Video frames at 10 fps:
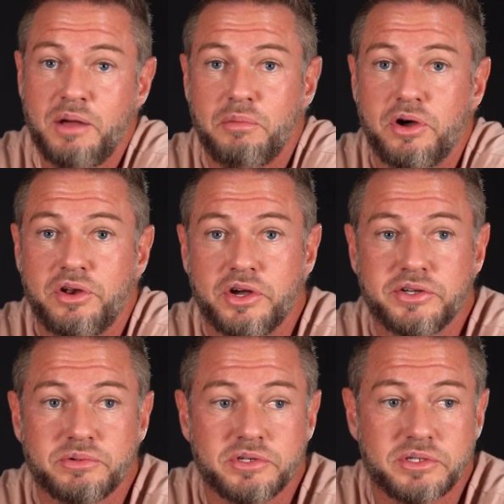My
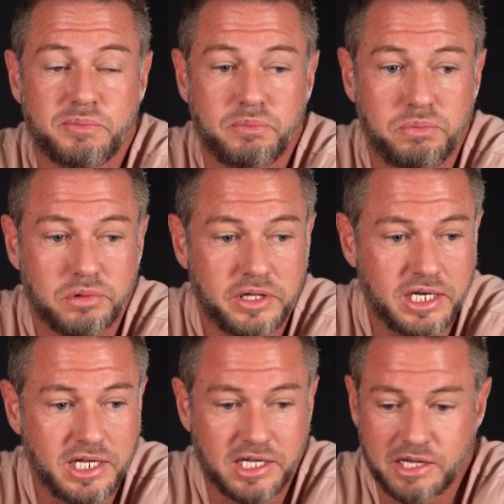nose was
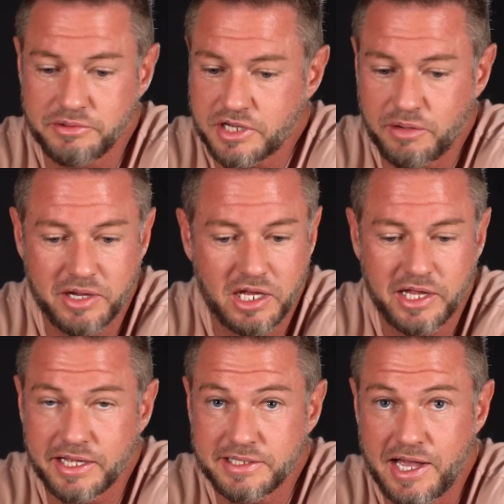bleeding. It was coming out
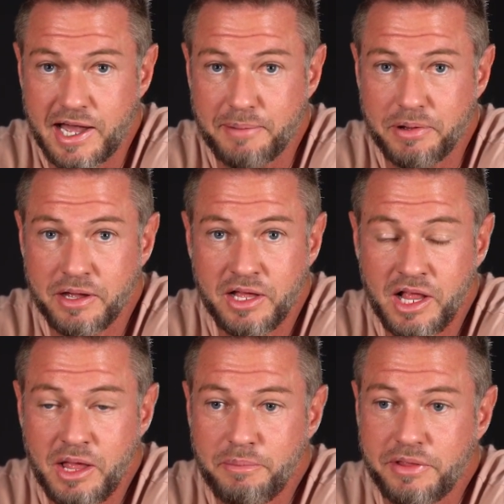like a tap.
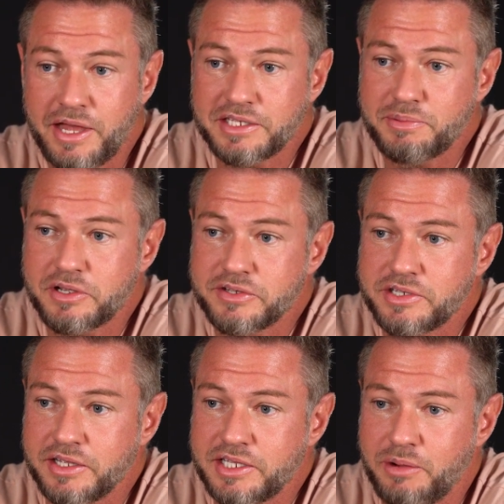But that's because
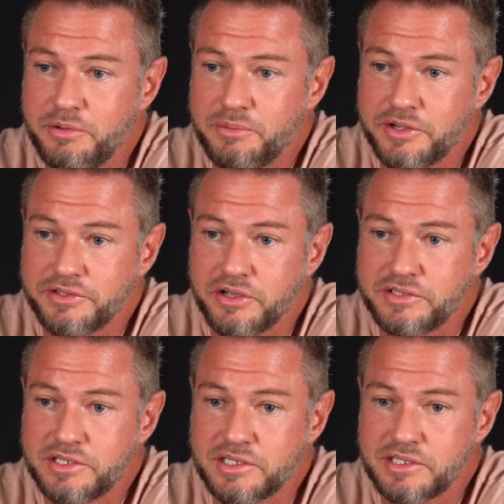I doubled my
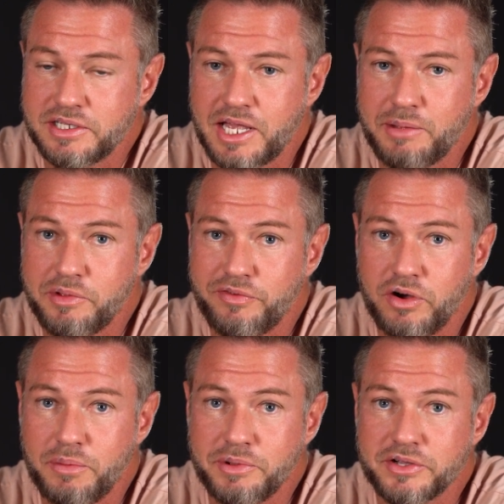dosage the day
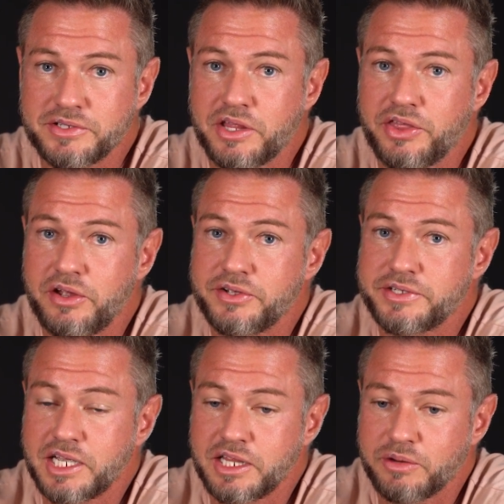before because I thought I was
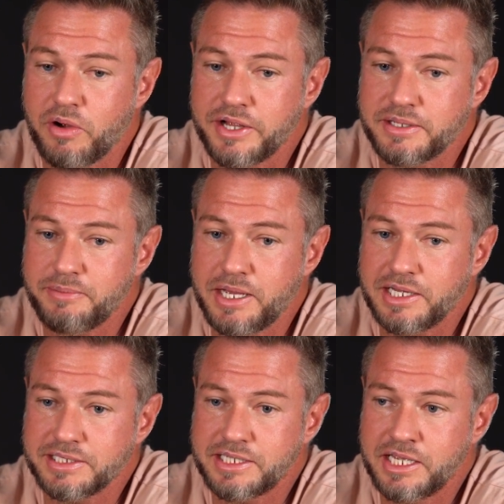taking the right
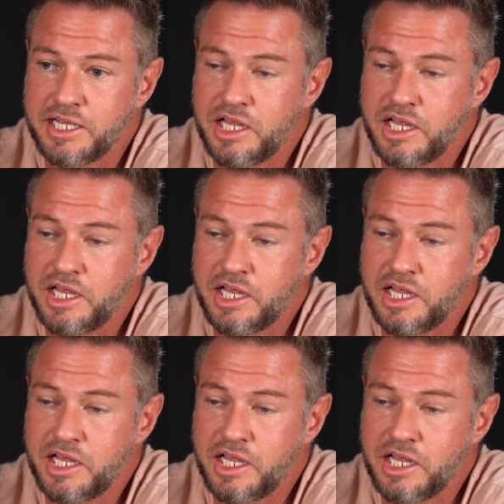amount,